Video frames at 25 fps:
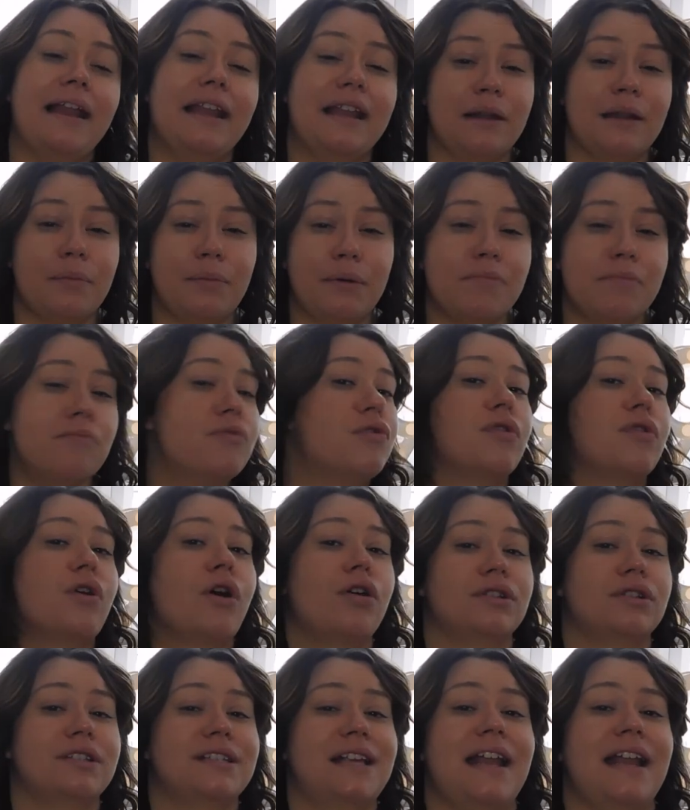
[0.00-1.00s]
a little bit more
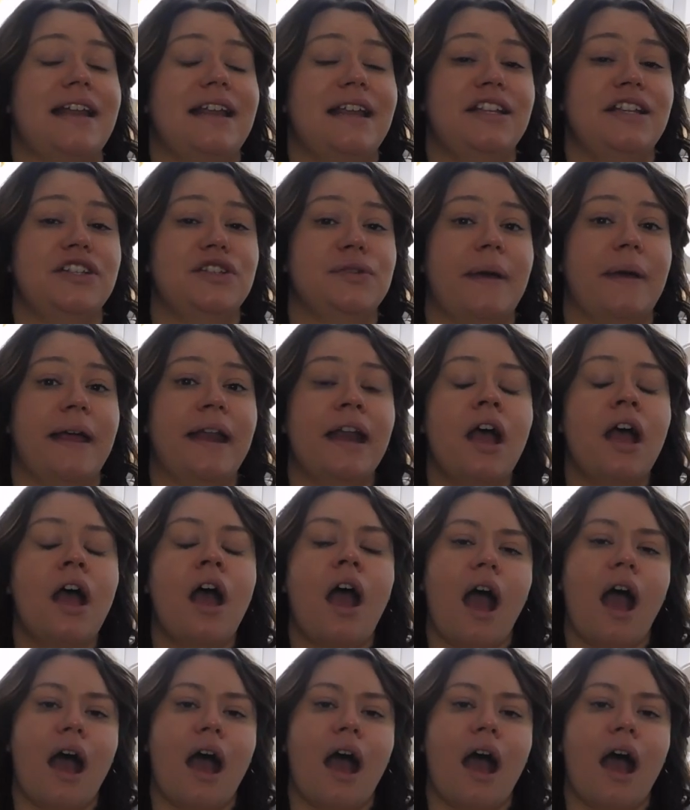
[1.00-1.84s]
content into it